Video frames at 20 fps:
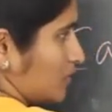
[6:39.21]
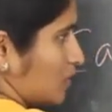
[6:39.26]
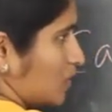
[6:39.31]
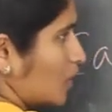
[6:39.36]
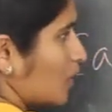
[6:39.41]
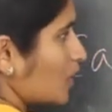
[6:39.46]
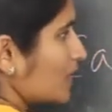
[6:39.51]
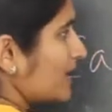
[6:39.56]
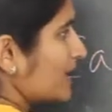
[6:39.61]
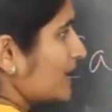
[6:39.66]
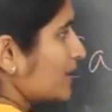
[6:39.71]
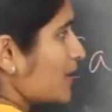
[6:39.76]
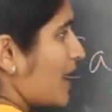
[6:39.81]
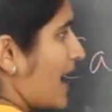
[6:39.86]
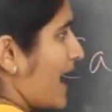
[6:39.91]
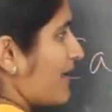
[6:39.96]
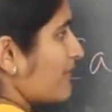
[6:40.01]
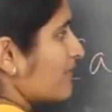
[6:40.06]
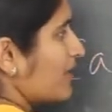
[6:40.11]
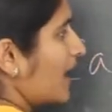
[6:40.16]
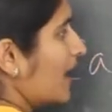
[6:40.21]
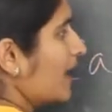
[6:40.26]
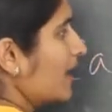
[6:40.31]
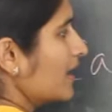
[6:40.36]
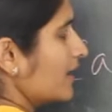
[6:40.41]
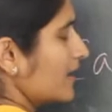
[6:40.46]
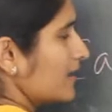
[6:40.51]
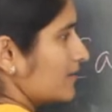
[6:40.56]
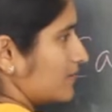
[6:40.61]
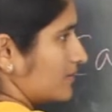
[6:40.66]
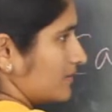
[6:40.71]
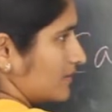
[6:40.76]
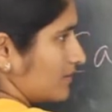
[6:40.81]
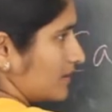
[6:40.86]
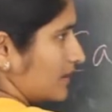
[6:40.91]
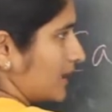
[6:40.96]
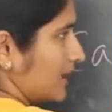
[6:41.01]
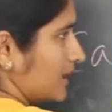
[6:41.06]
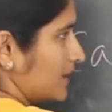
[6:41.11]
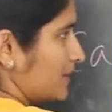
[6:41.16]
only you have
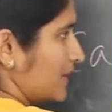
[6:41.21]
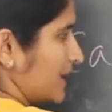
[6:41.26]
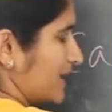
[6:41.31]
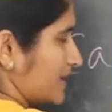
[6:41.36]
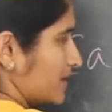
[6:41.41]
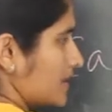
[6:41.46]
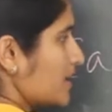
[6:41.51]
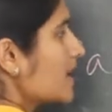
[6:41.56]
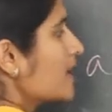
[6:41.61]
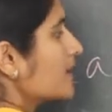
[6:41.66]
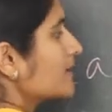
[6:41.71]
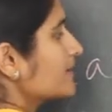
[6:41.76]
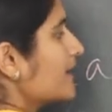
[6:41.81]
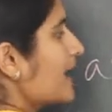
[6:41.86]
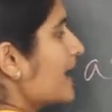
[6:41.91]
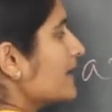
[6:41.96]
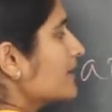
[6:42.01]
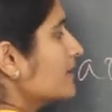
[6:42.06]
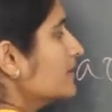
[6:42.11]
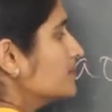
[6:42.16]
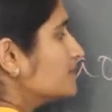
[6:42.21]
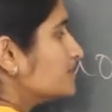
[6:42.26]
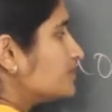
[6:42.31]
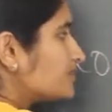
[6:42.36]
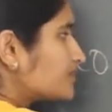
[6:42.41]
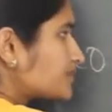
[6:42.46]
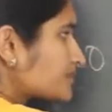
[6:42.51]
a element, then